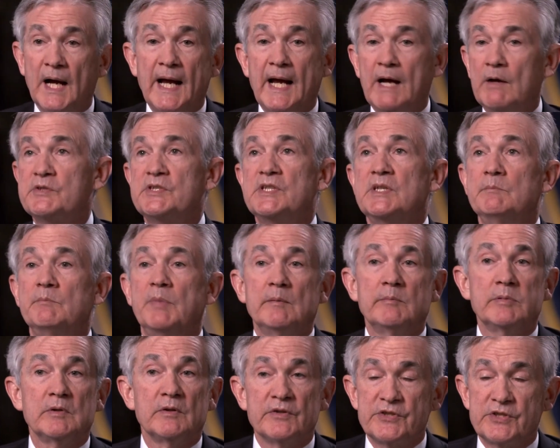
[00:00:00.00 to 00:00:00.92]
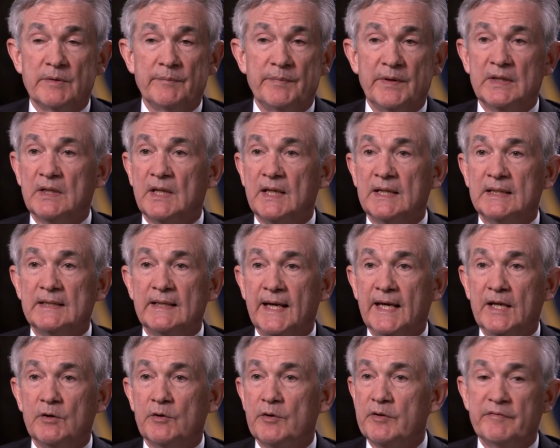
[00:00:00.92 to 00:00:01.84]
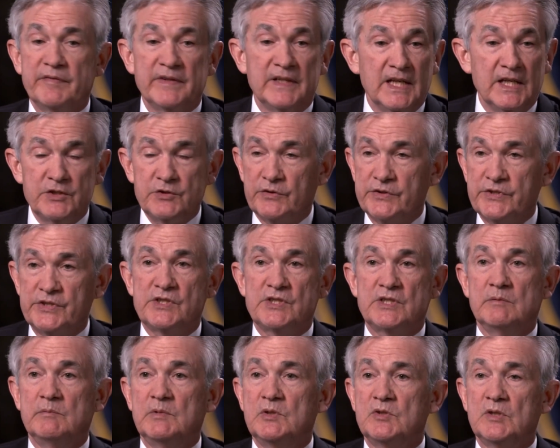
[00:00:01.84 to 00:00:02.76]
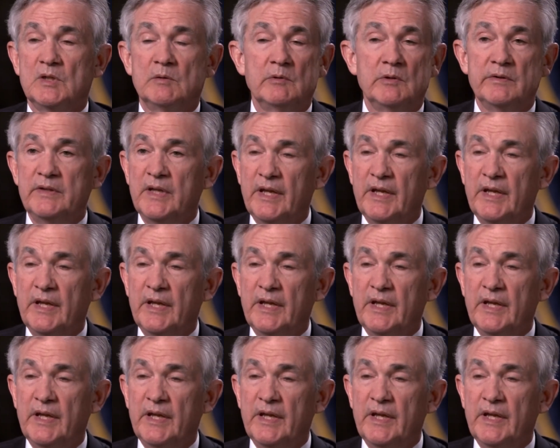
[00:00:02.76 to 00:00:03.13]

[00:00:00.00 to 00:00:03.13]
a housing bubble or something like that, or the financial system in trouble.